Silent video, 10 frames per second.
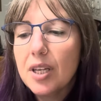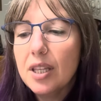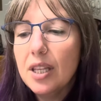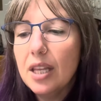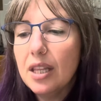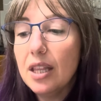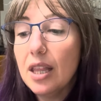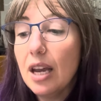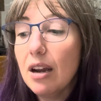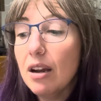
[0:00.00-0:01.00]
that
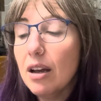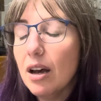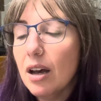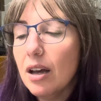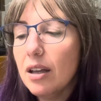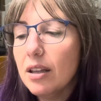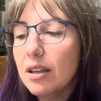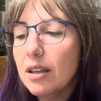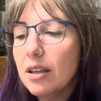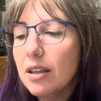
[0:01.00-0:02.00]
they
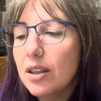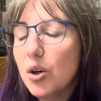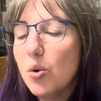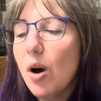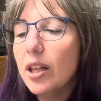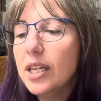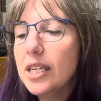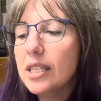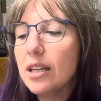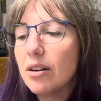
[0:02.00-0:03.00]
the
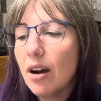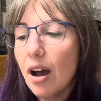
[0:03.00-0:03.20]
qualities that are